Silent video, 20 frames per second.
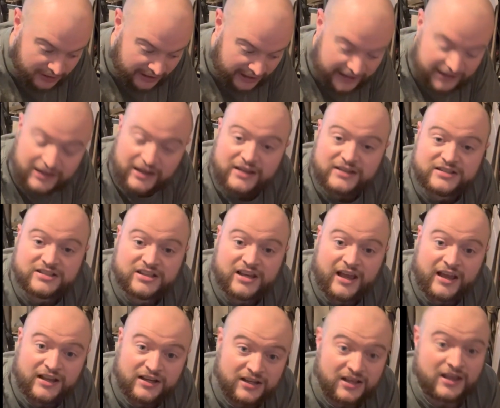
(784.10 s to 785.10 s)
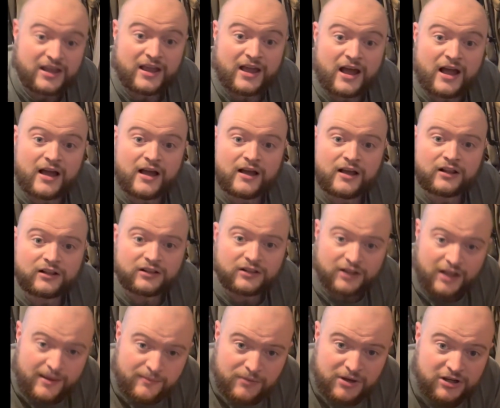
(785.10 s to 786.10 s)
like I said,
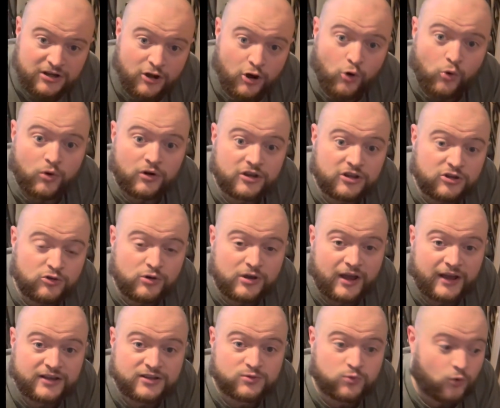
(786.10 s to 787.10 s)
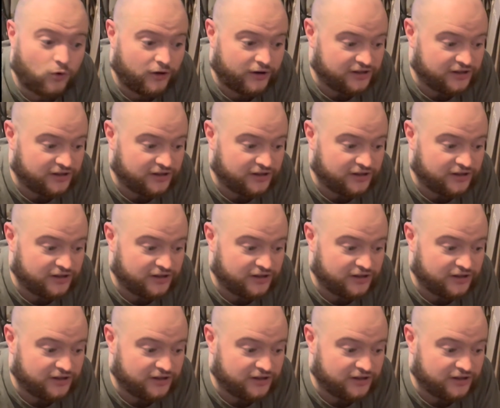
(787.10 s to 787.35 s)
let me know what you guys want to